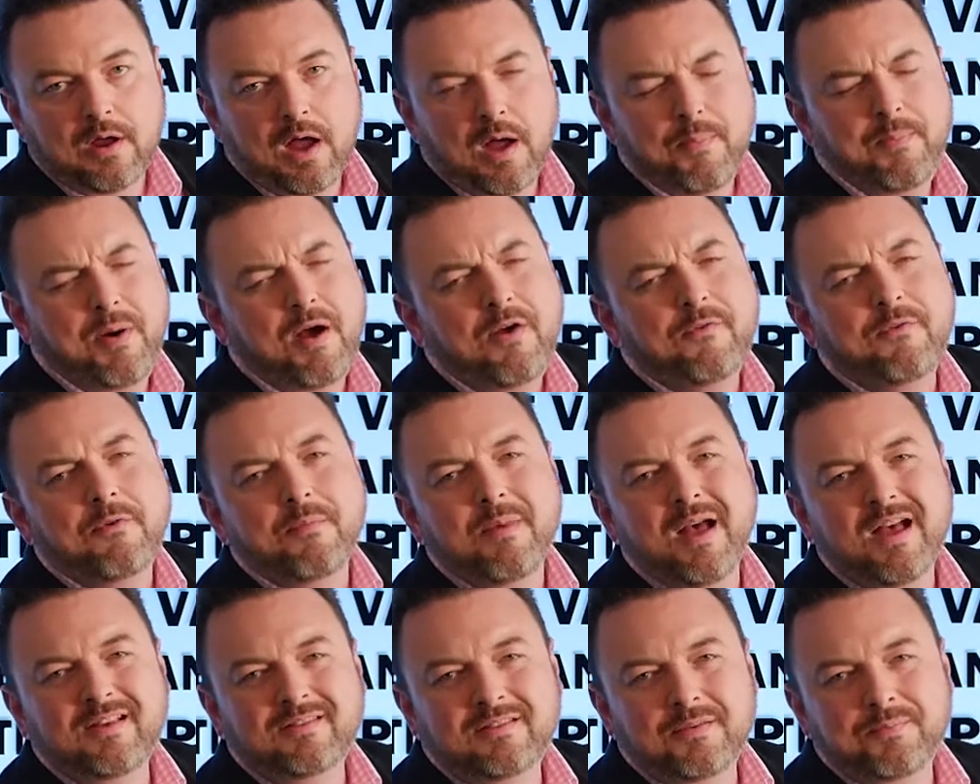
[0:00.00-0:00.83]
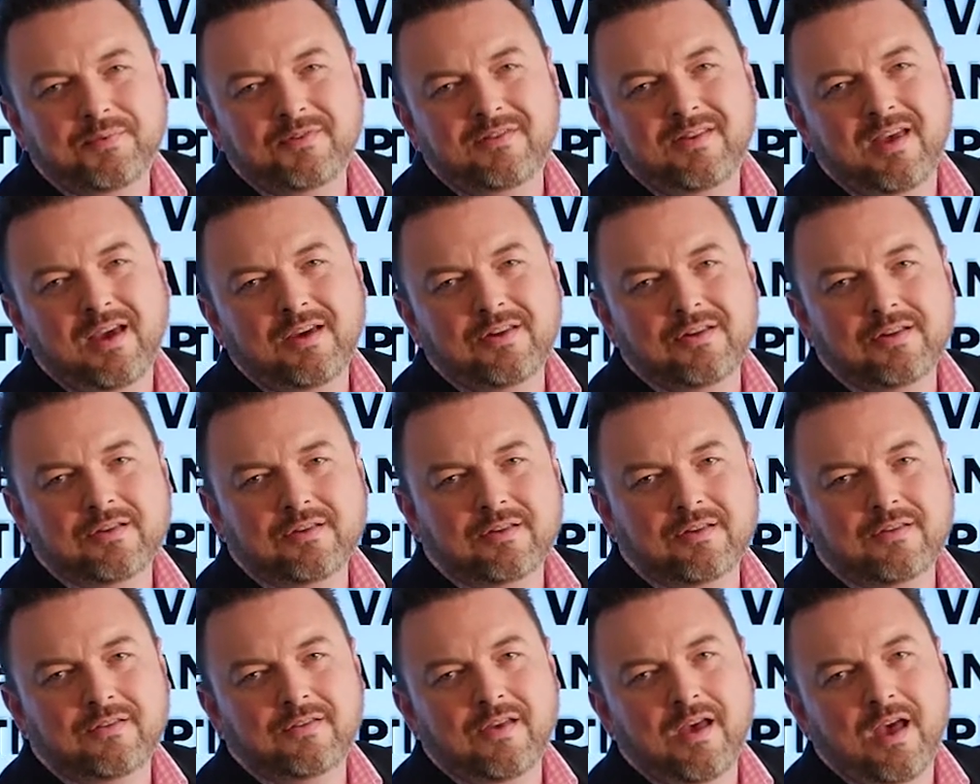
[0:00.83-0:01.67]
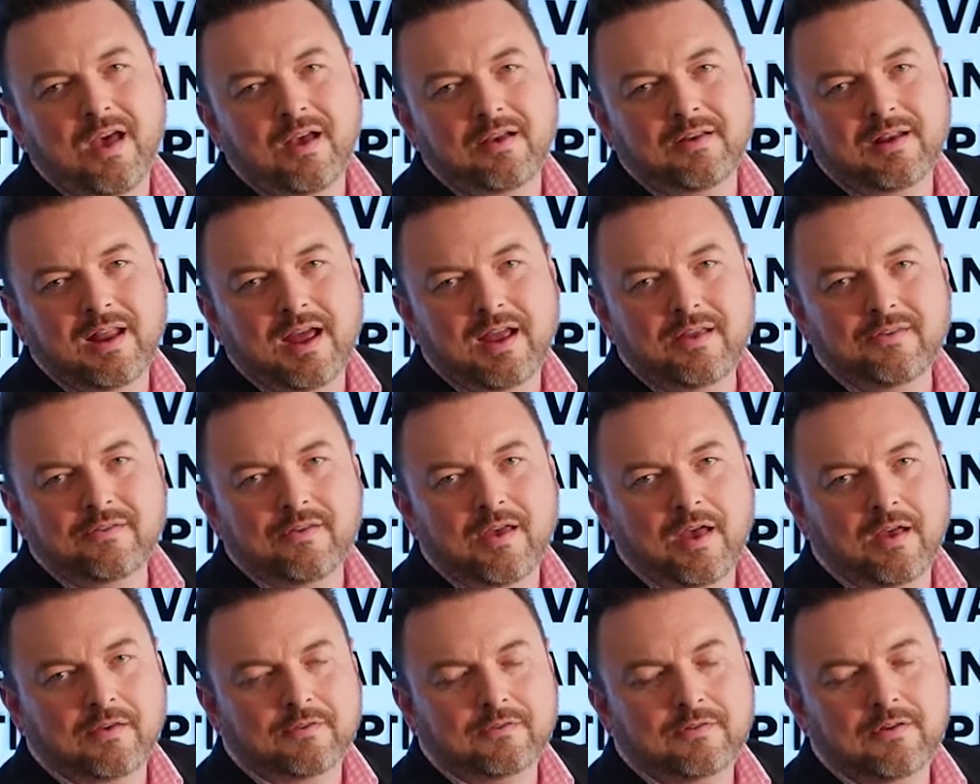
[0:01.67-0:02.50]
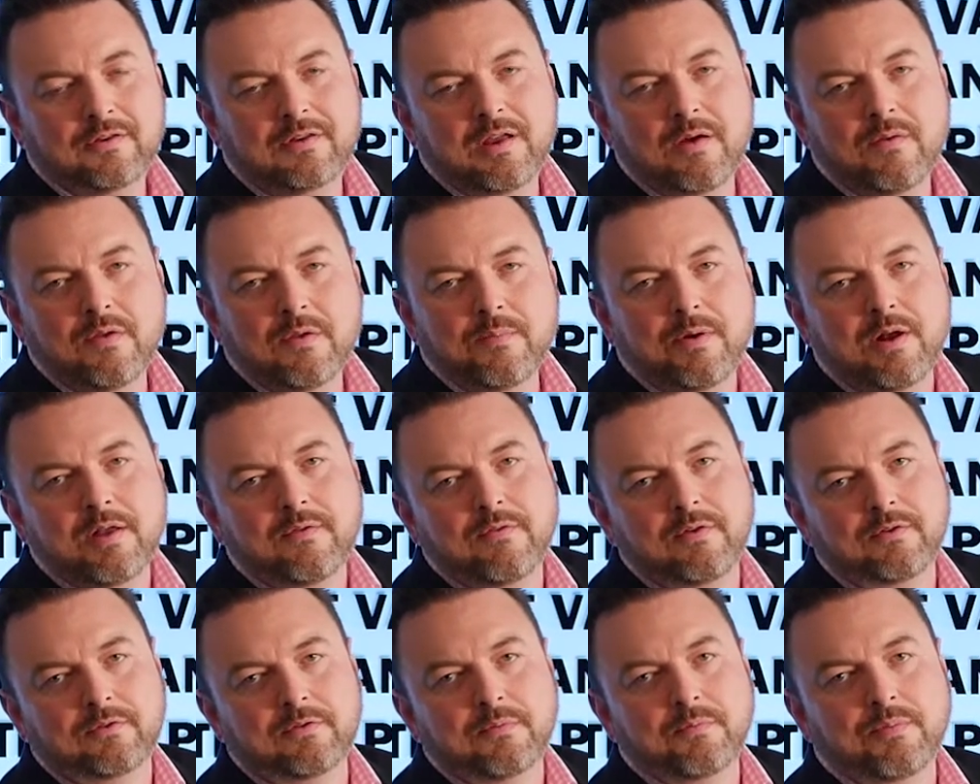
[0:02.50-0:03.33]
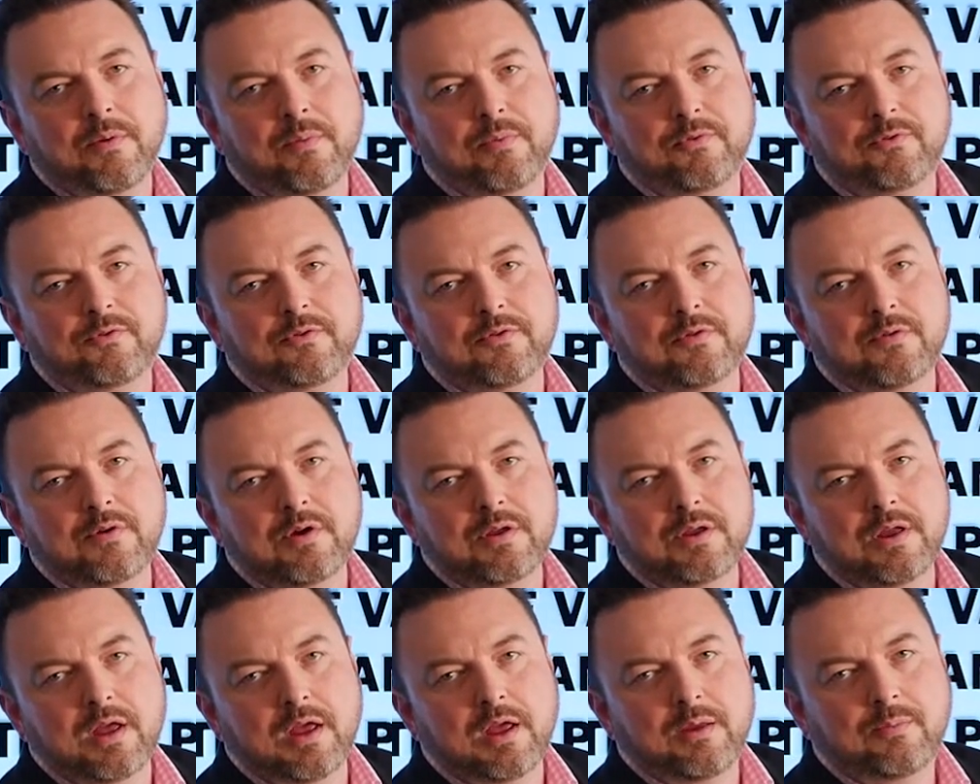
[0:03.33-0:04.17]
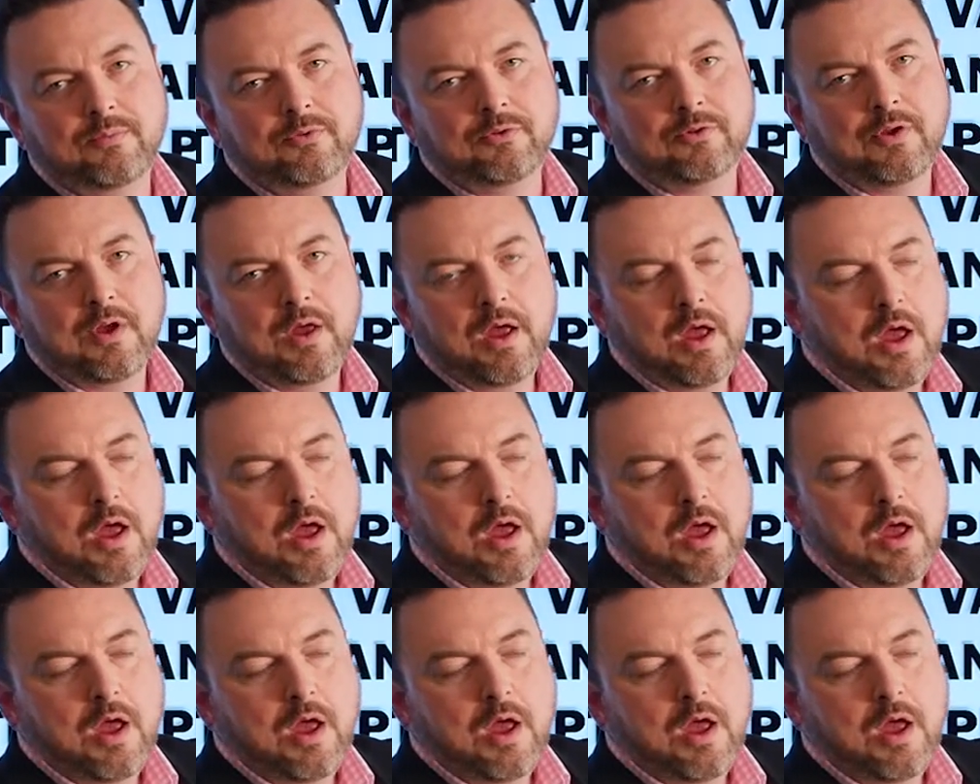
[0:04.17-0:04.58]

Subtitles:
Apart from asset protection and land tax, you don't want to buy investment properties in your own names.